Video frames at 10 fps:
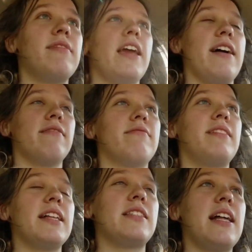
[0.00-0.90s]
Yeah,
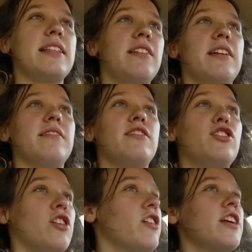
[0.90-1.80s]
that's it.
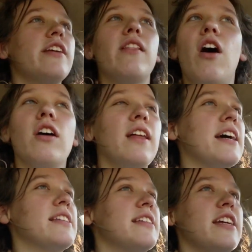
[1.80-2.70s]
Sturdy,
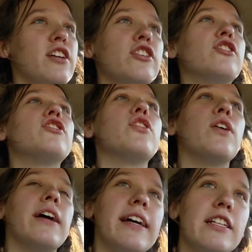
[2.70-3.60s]
long-lasting, good
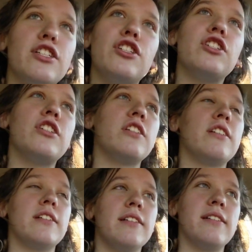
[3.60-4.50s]
storage.
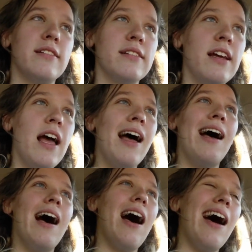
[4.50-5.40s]

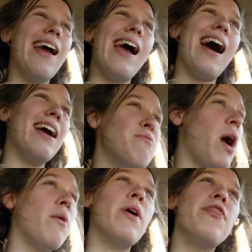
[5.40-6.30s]

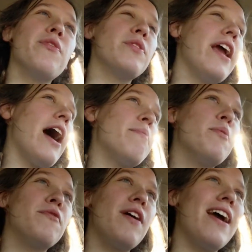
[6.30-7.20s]
I went through the
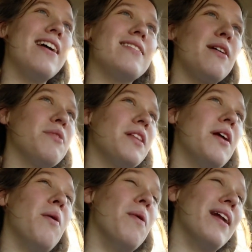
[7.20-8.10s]
Apple phase. I really
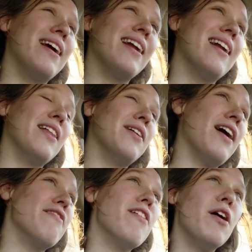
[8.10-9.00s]
don't want to get another
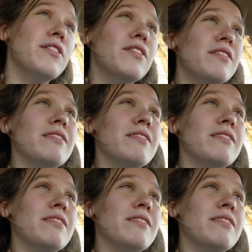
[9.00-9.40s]
iPhone,